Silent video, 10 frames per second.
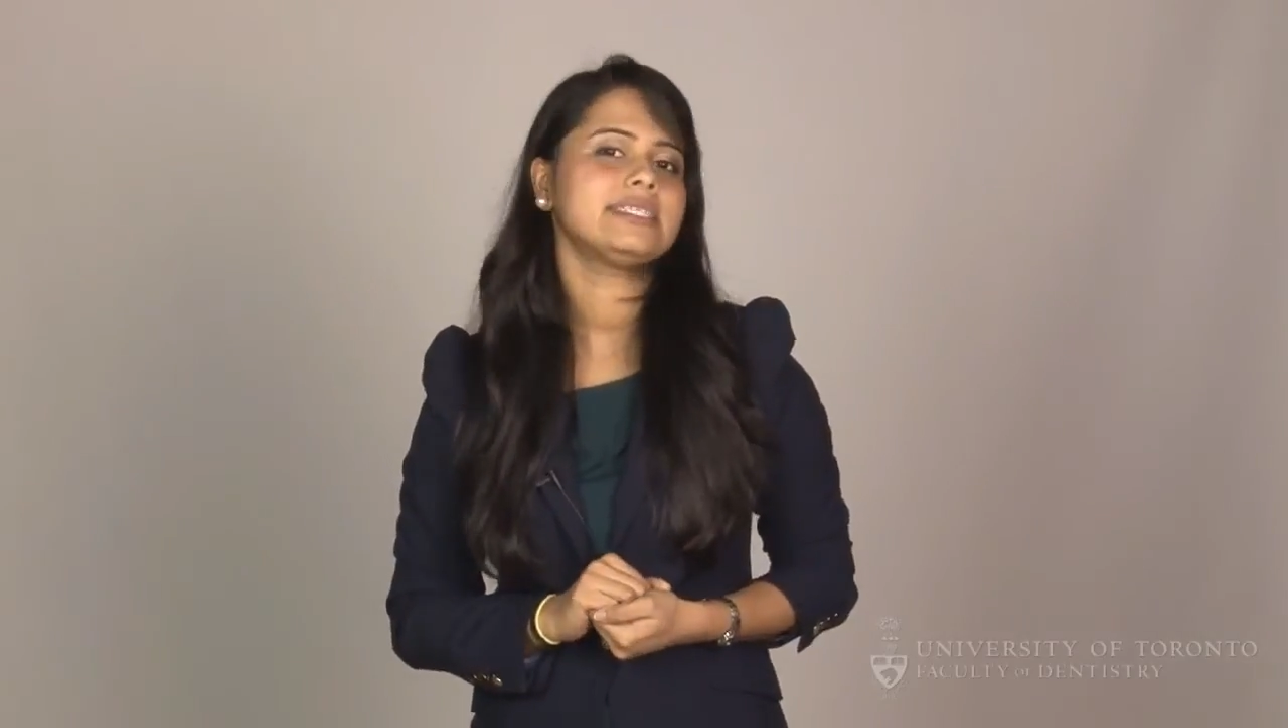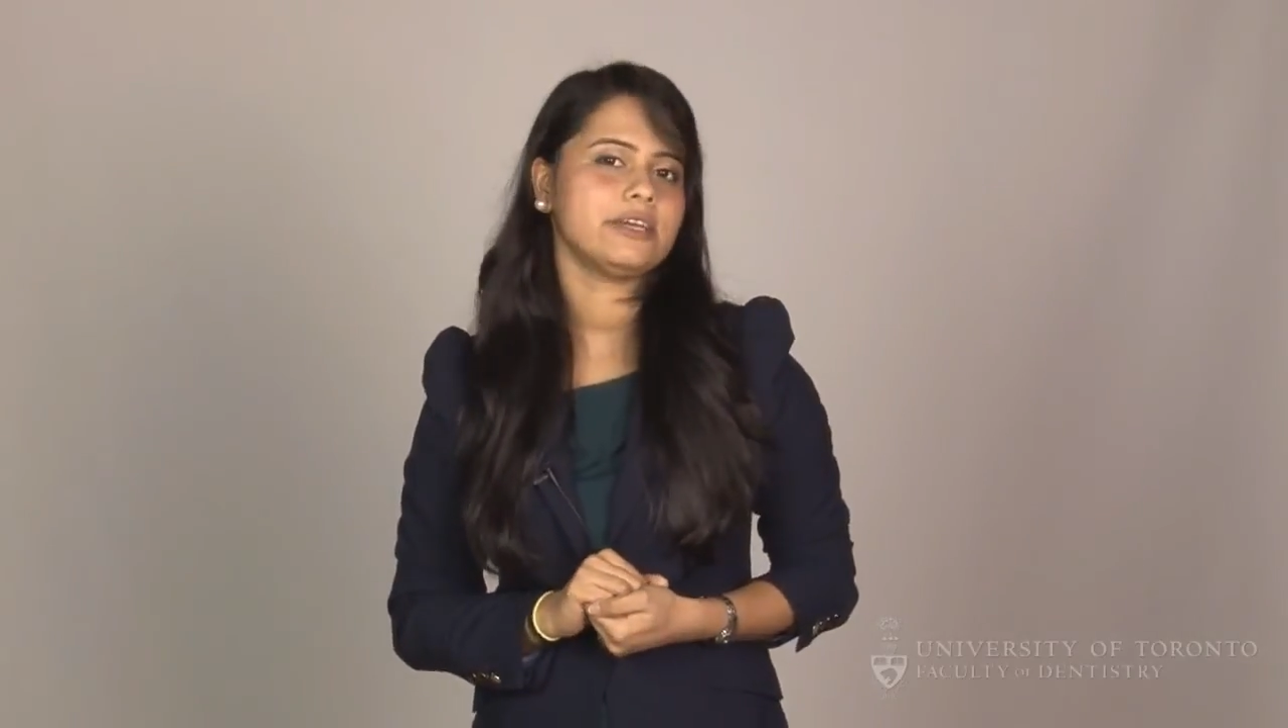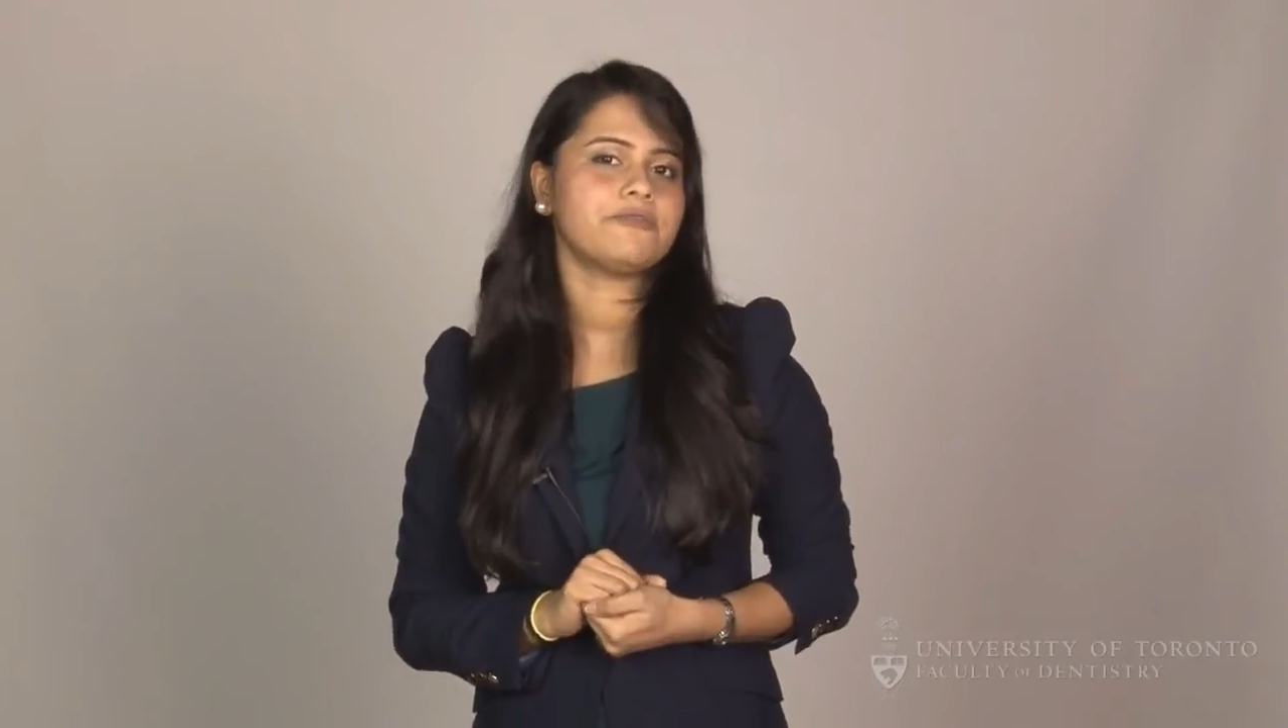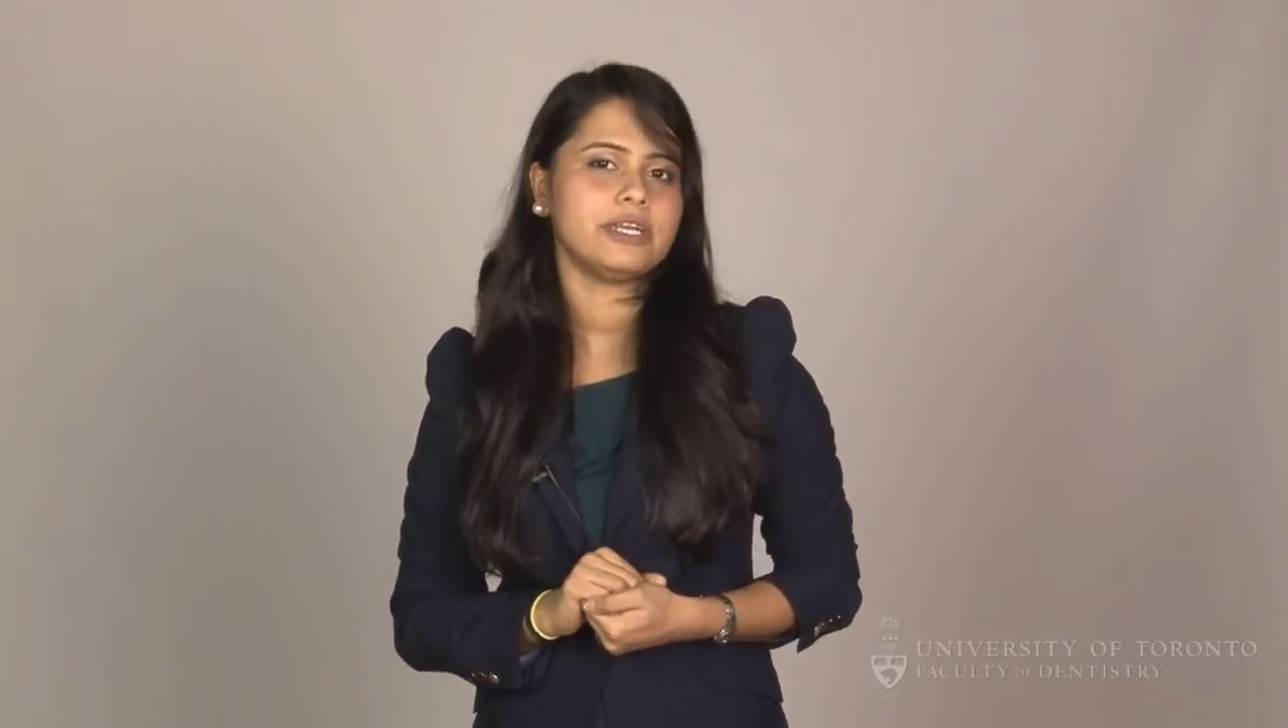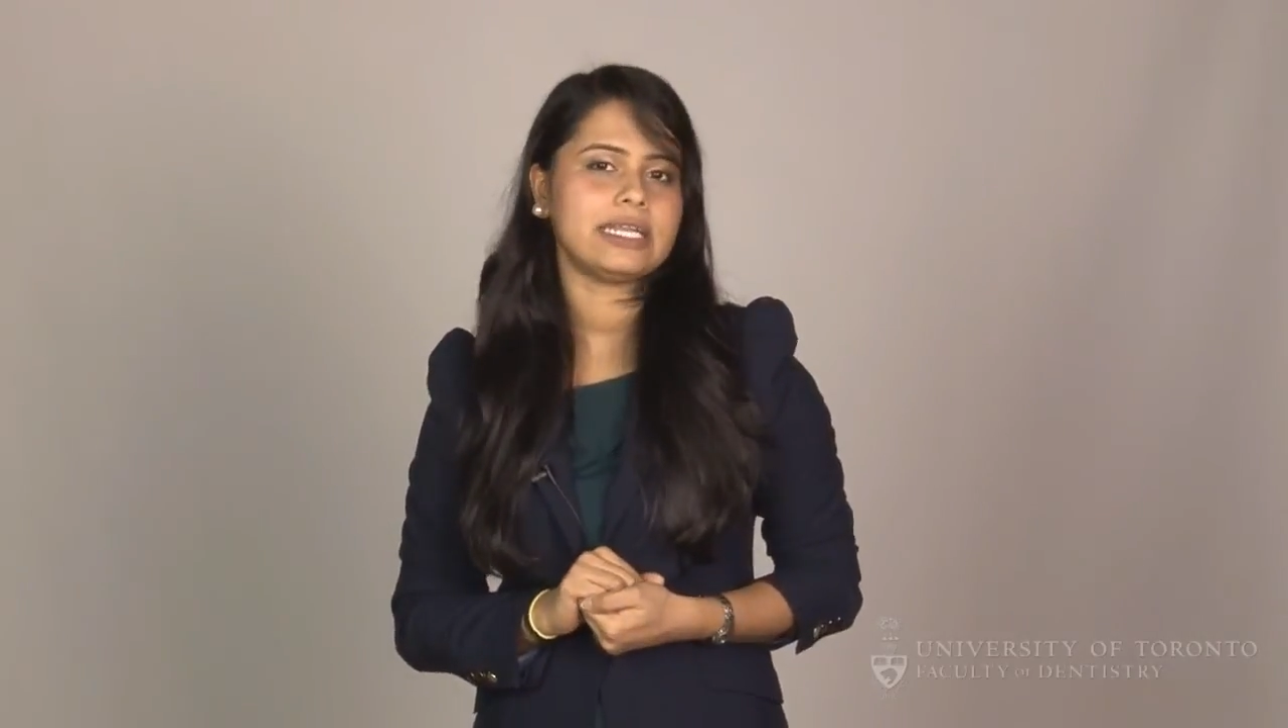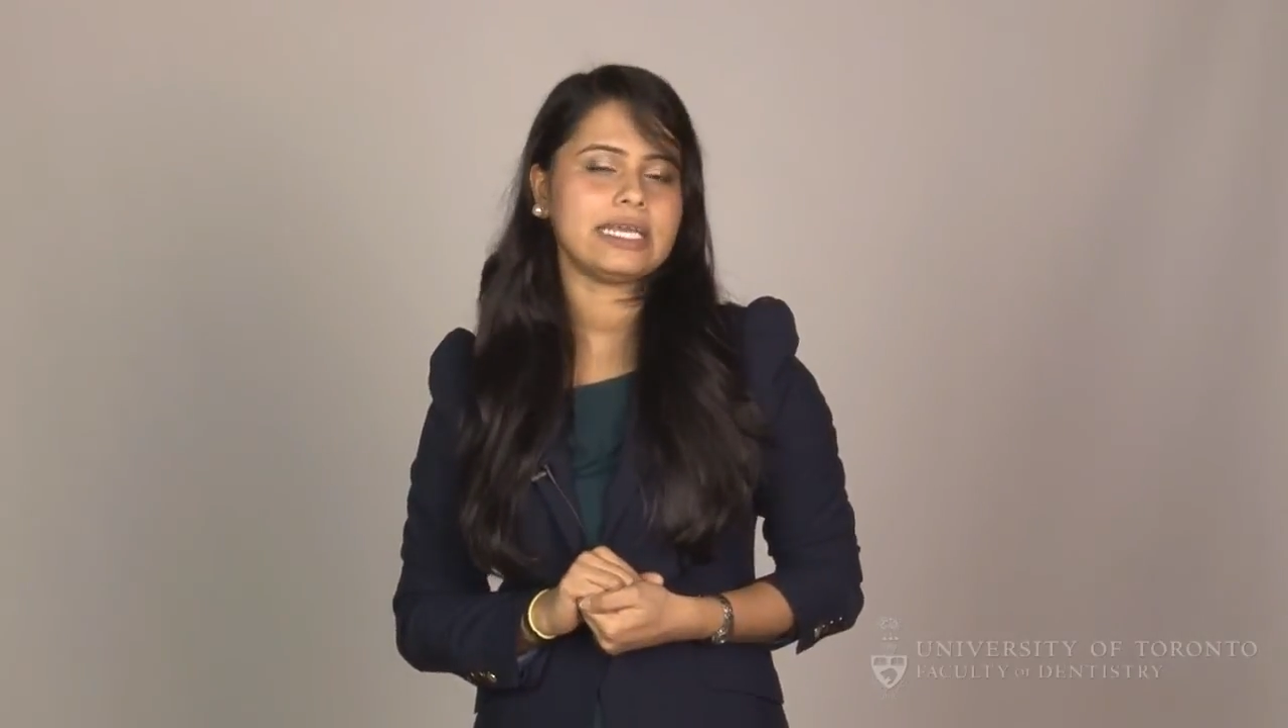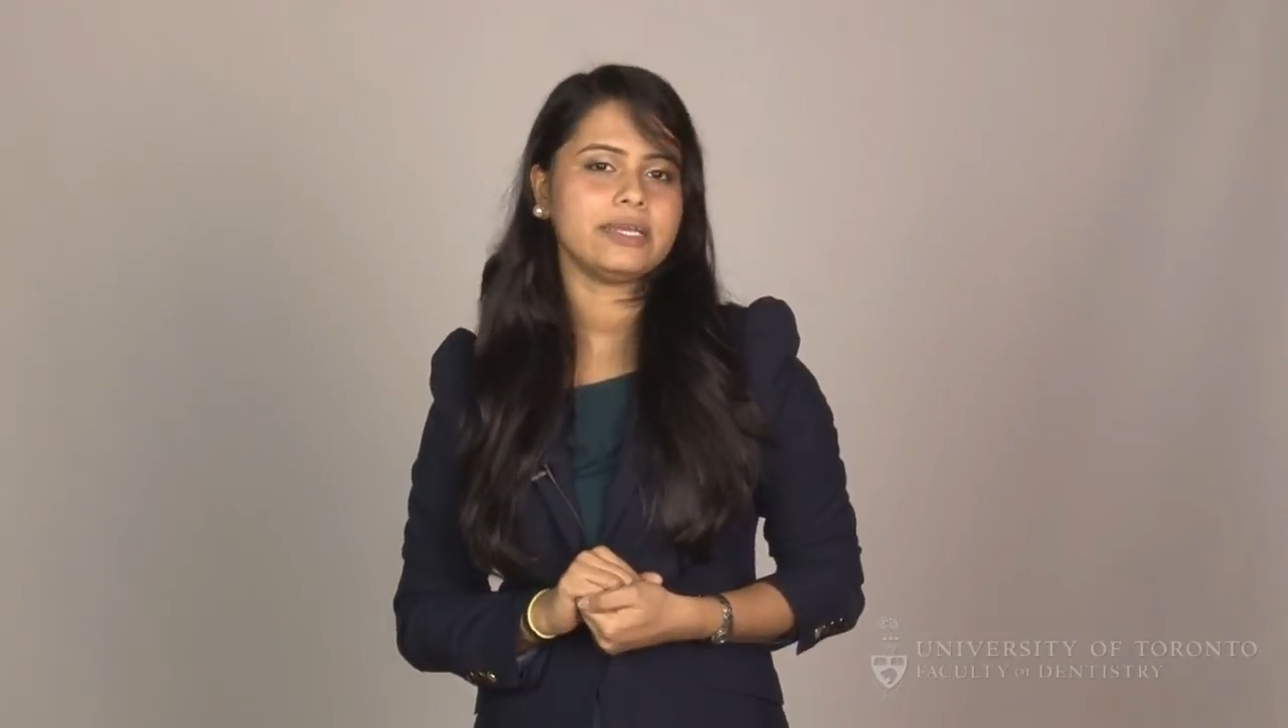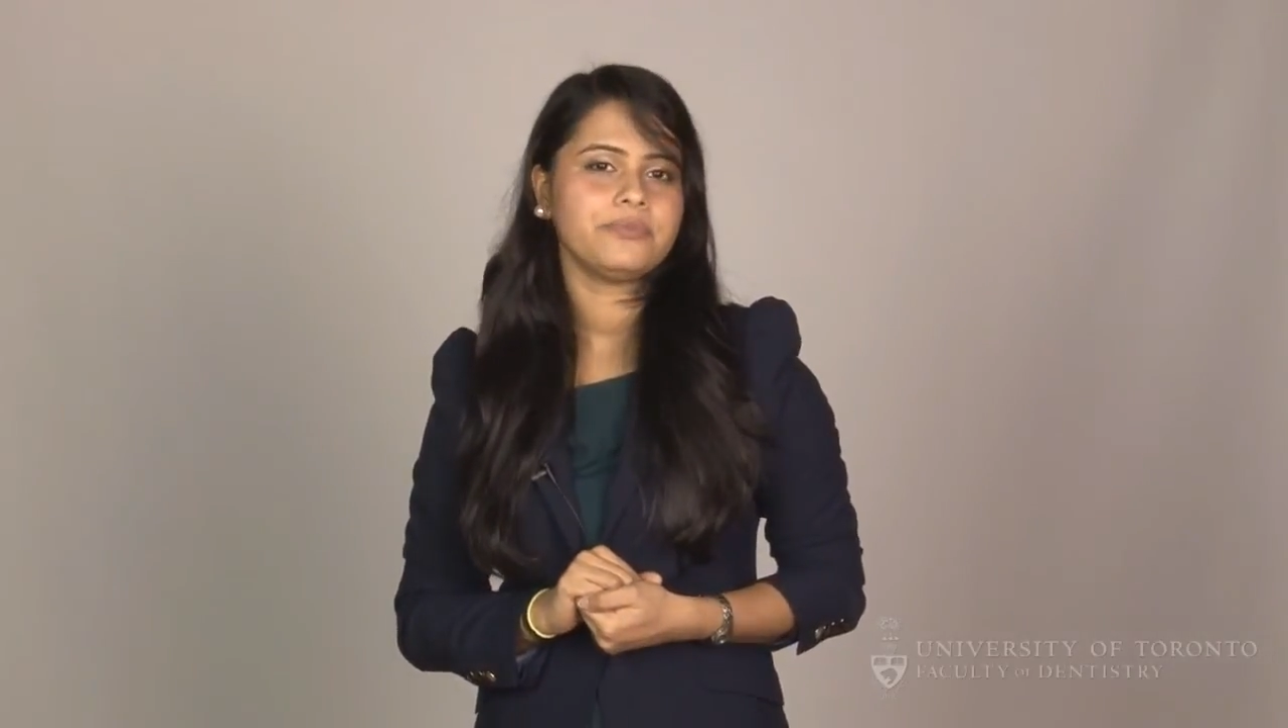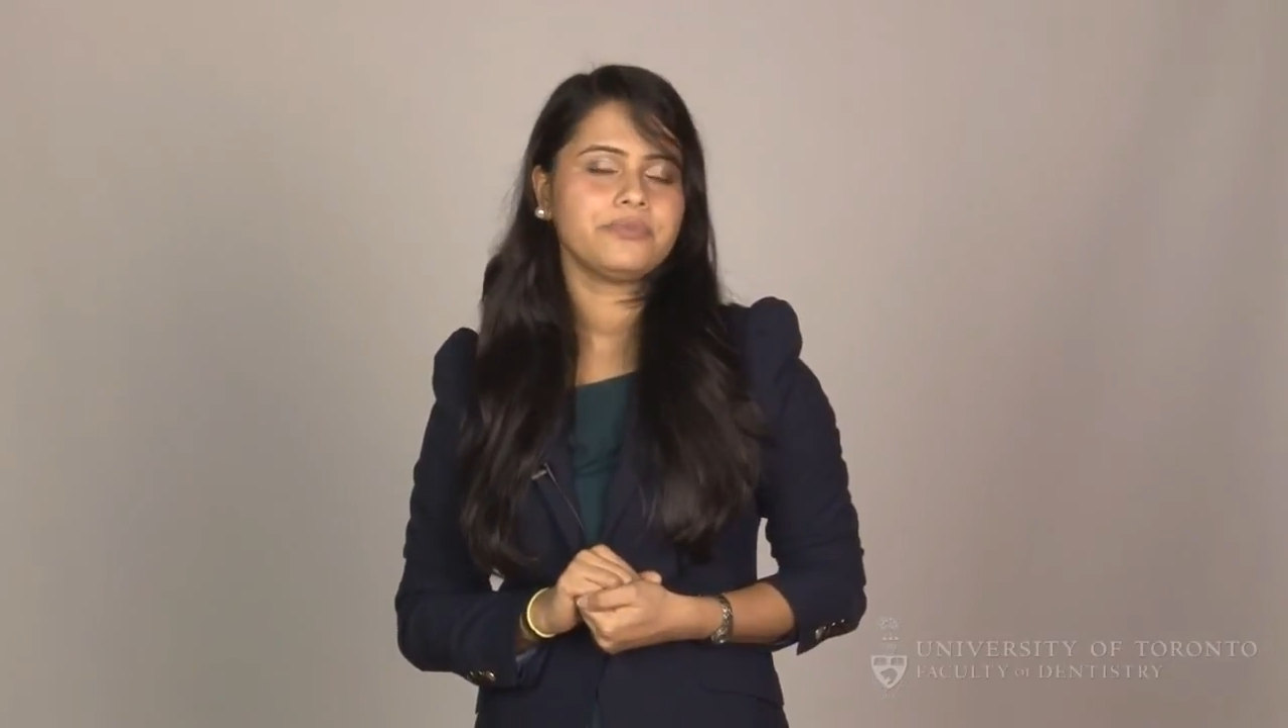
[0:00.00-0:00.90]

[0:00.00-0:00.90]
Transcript: differently.